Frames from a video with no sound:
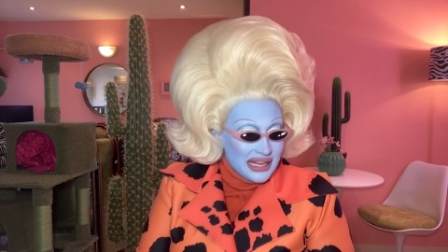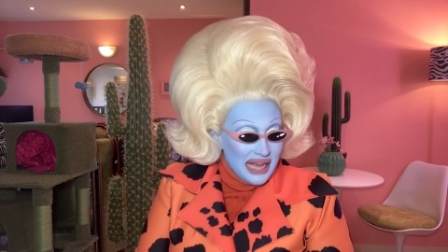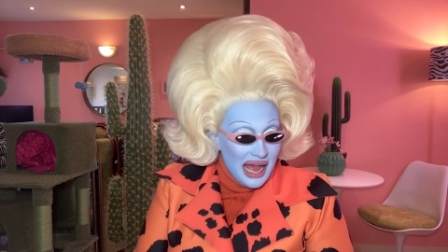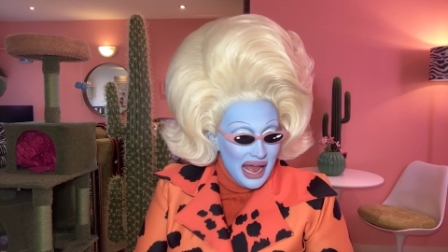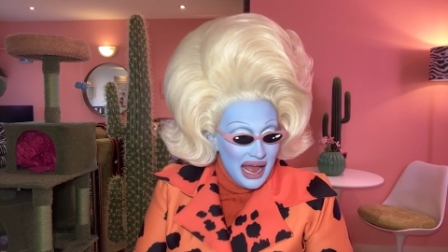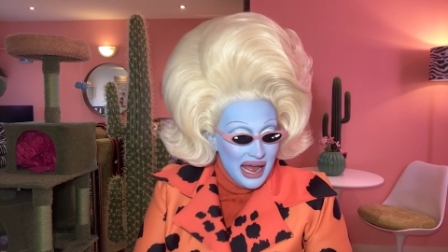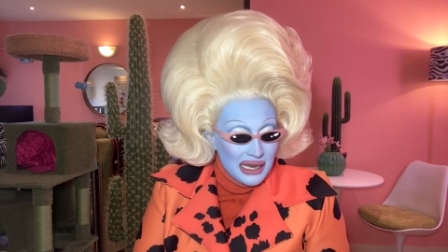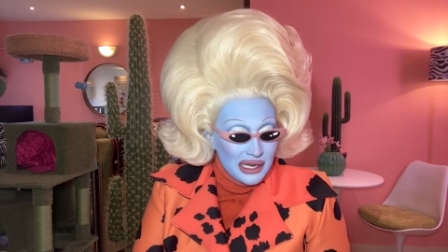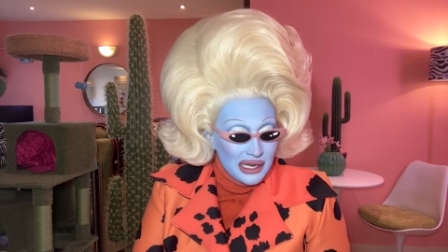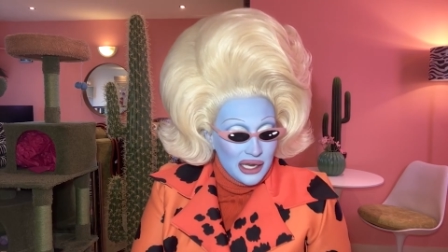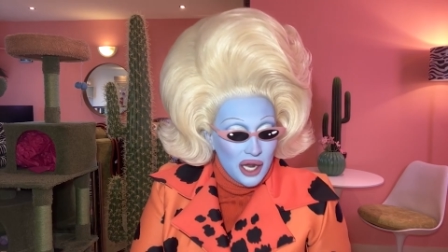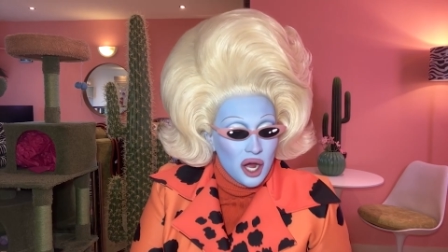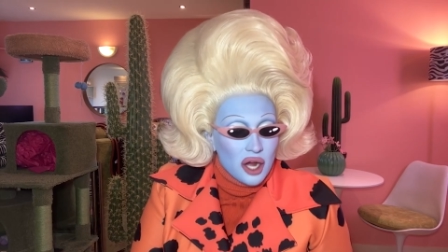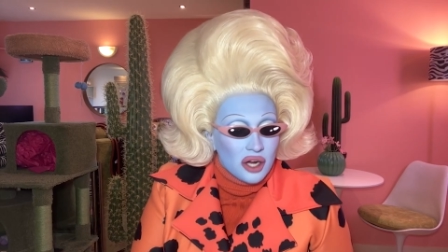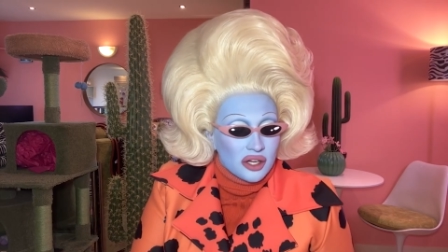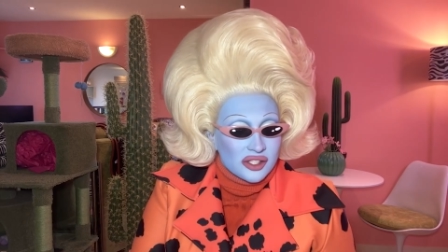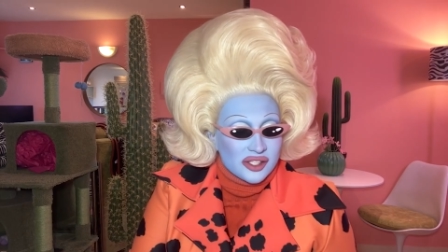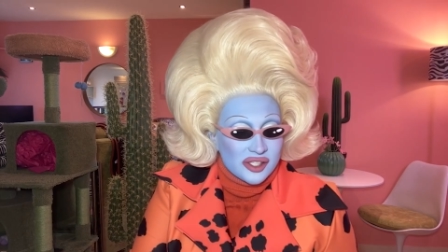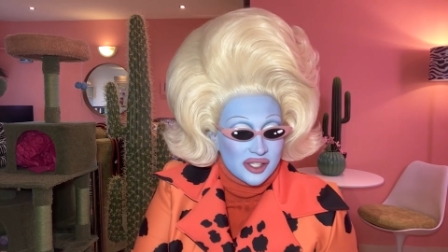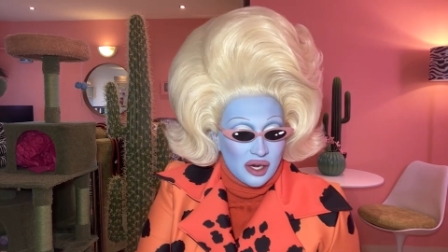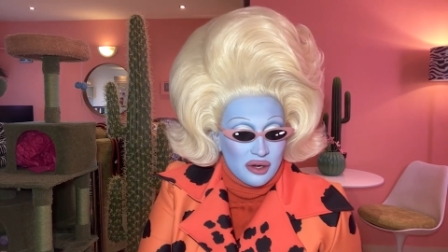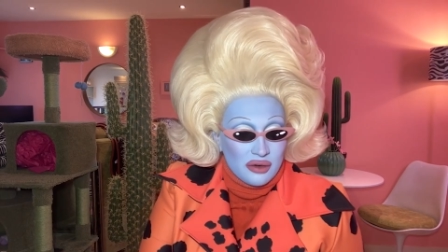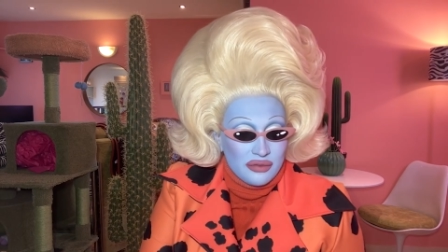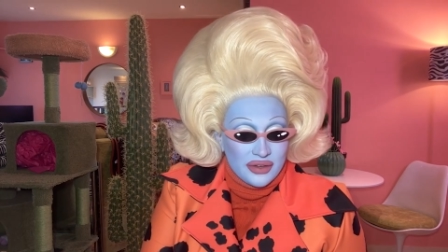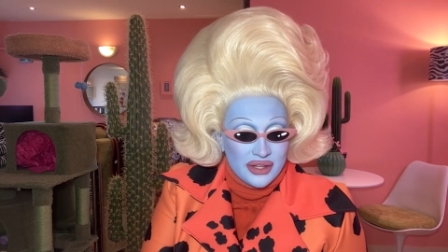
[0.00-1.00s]
Yeah,
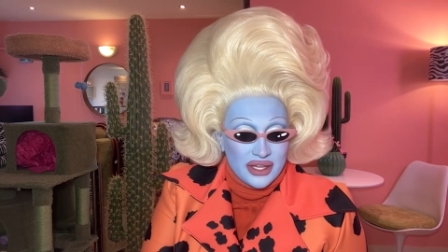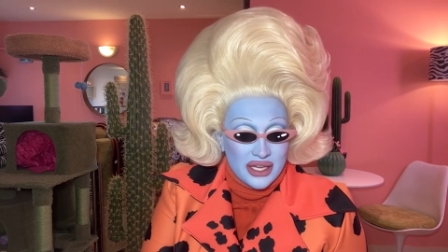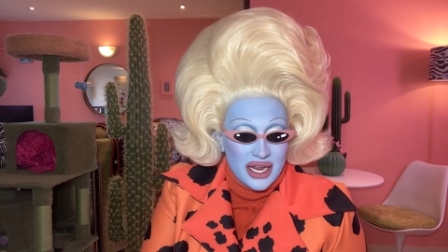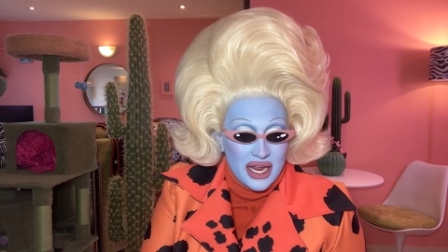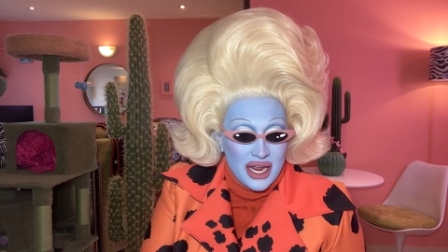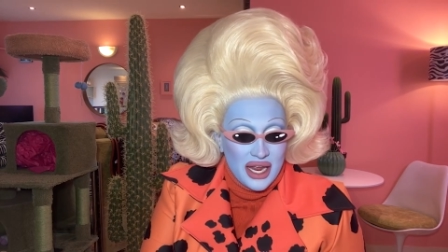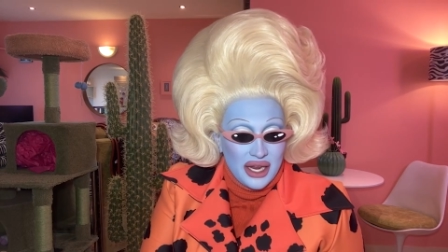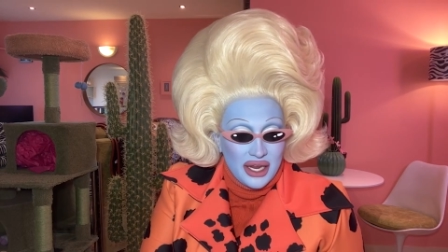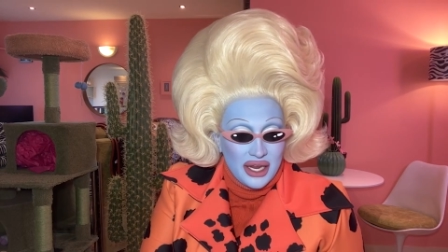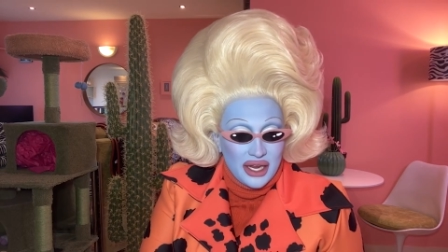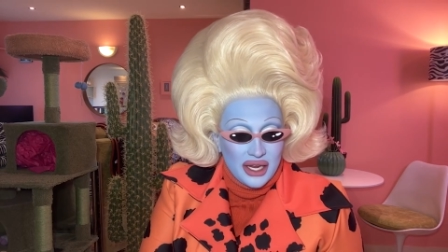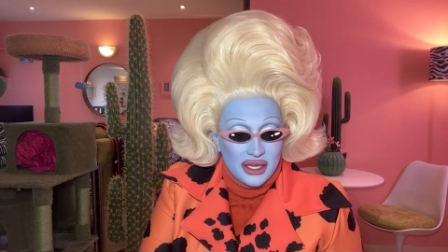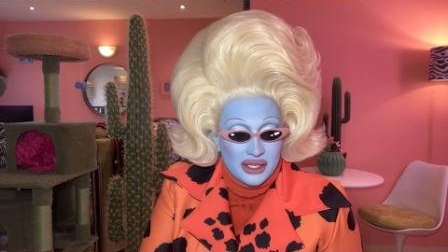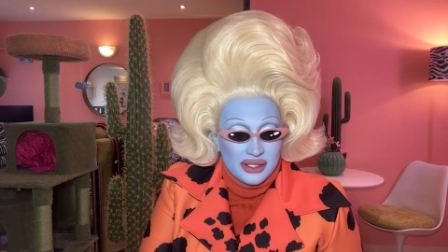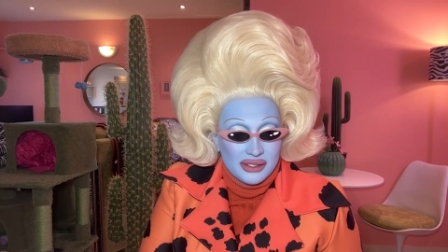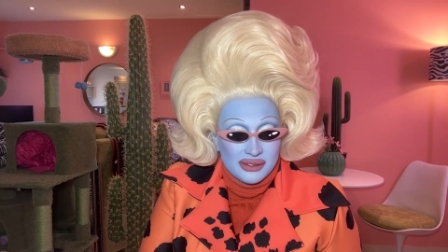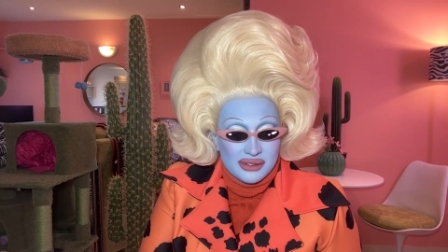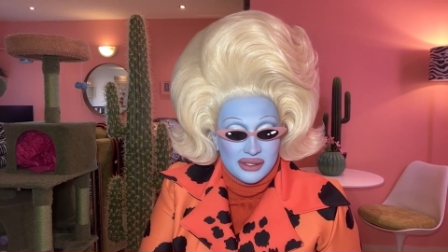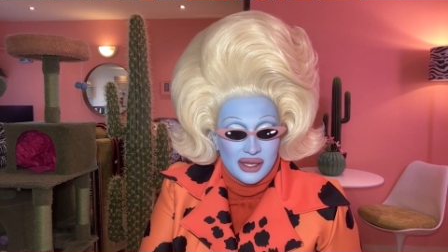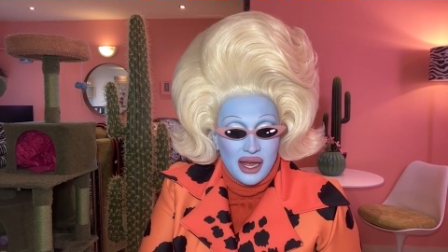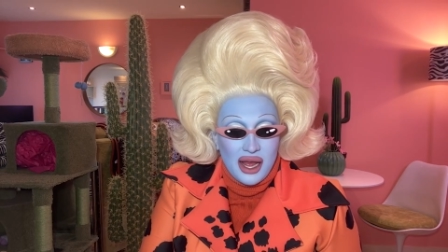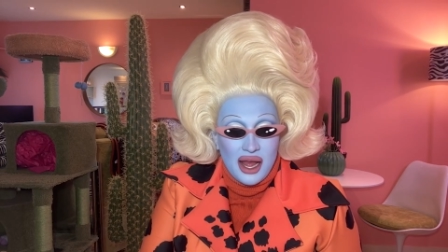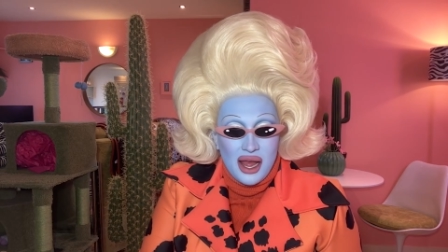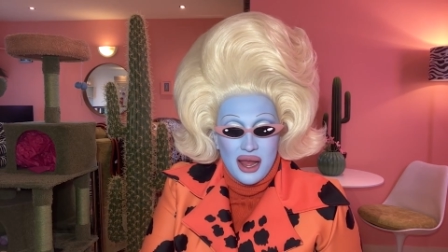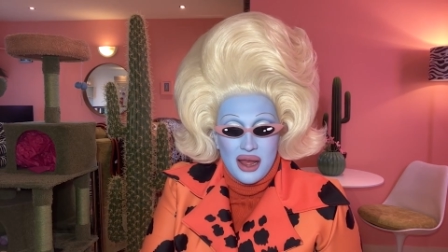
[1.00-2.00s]
lots over the
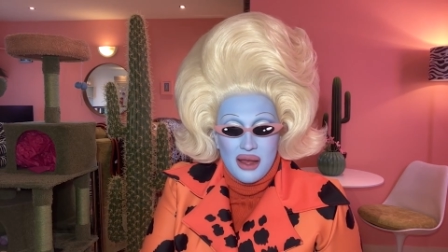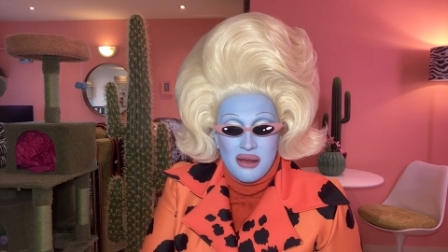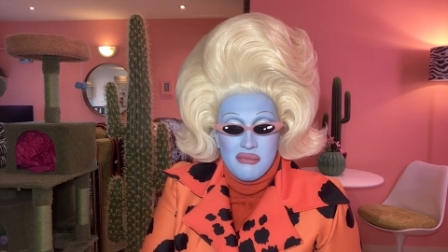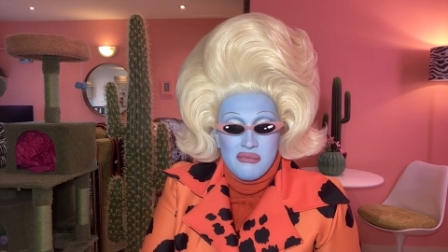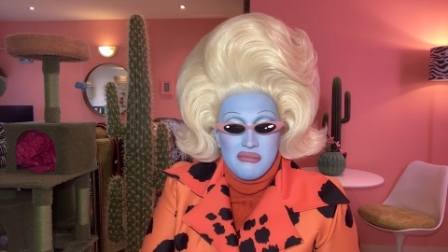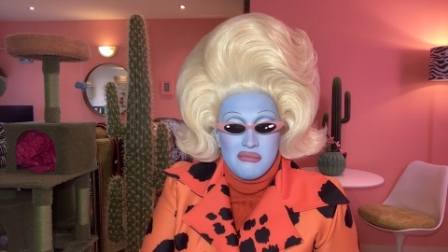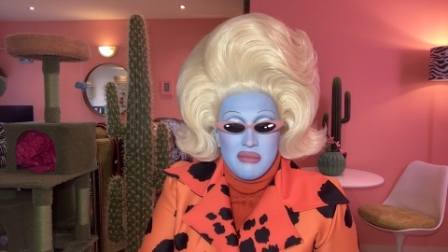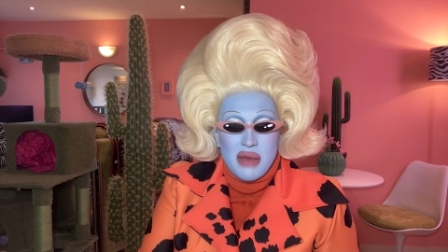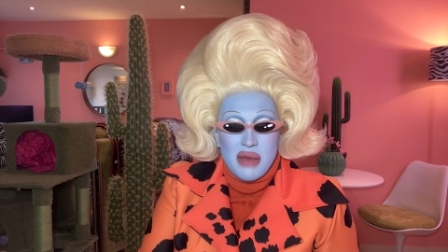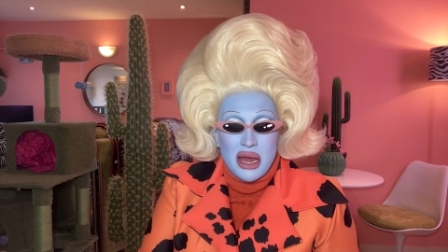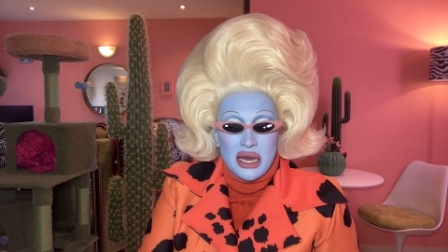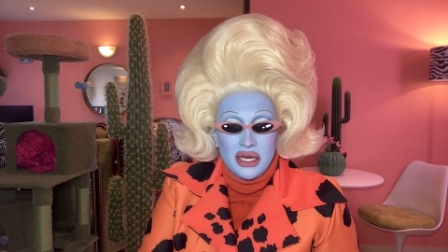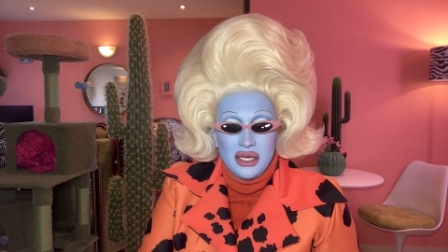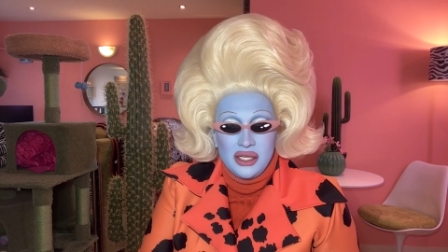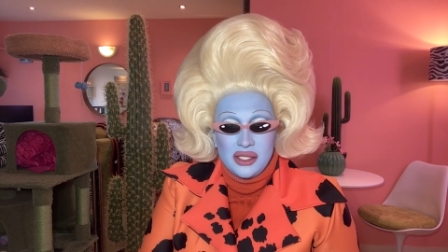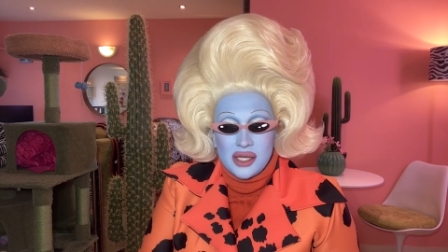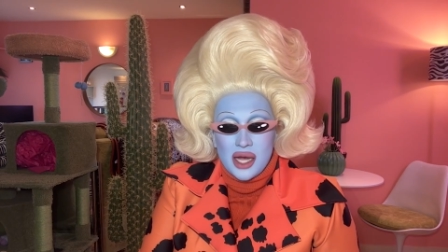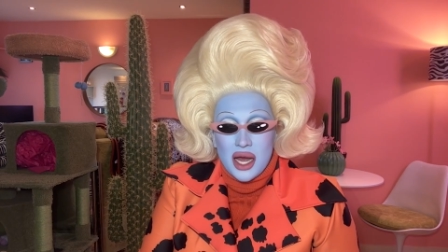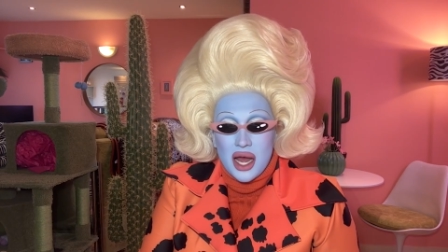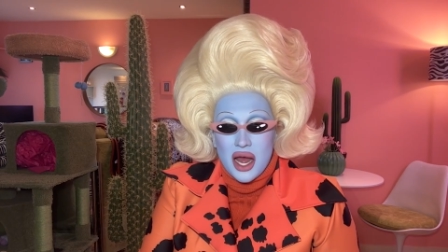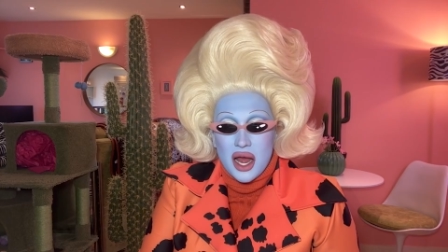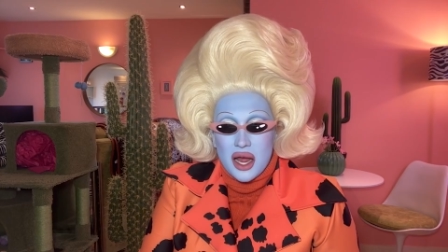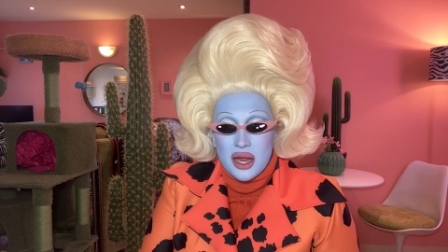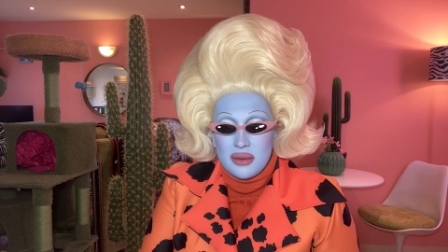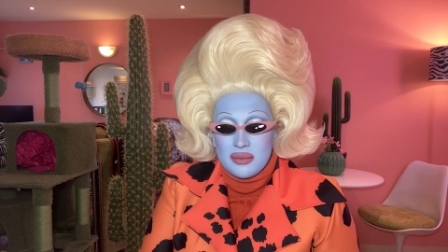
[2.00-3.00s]
years, many
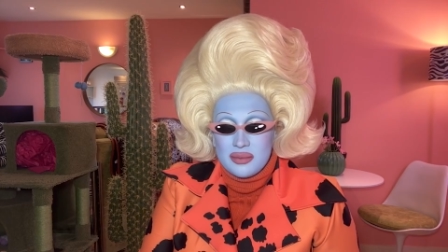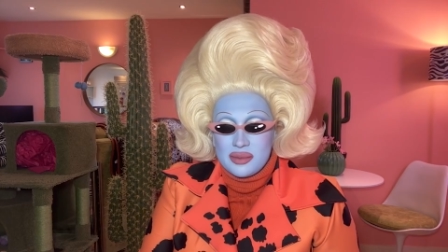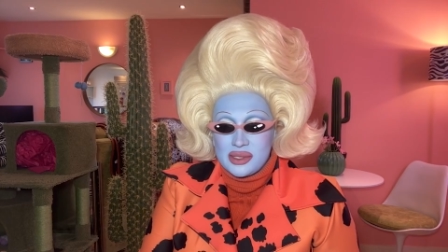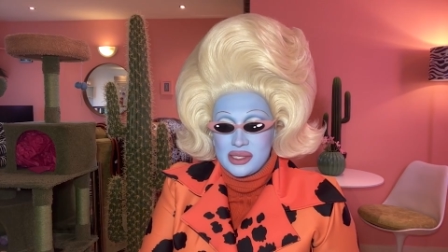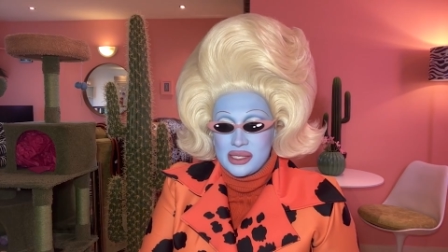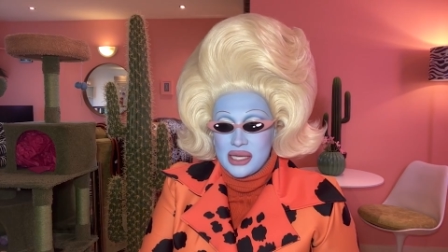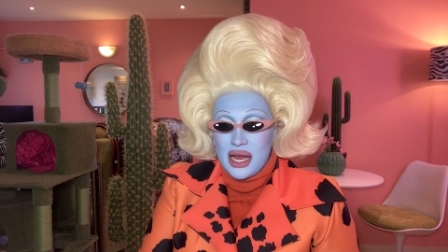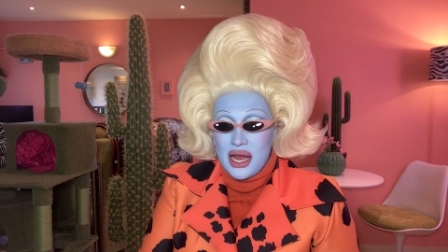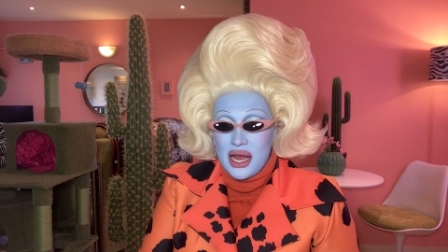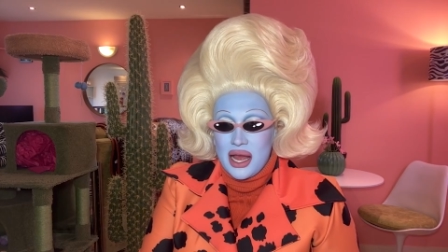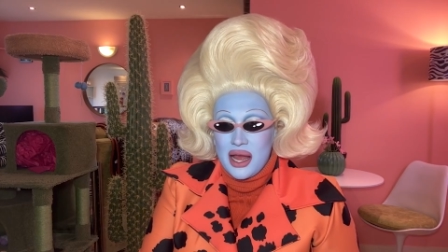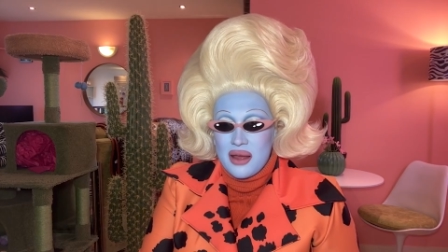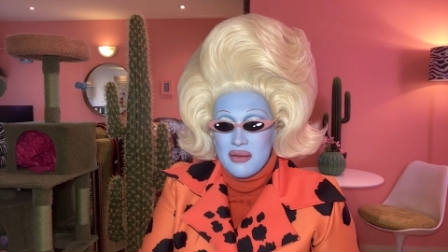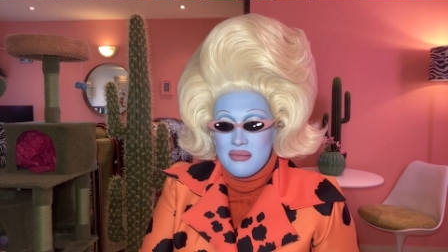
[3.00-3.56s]
times,